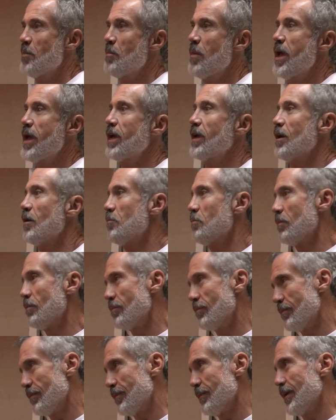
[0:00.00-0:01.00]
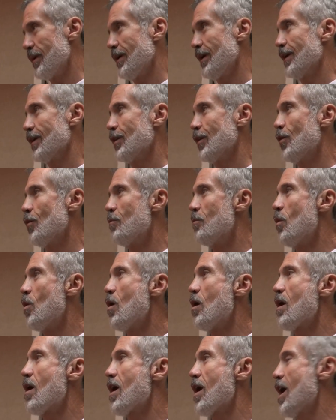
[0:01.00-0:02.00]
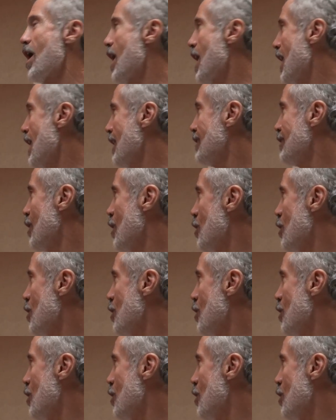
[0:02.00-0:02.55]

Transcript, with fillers: make them a little more uh,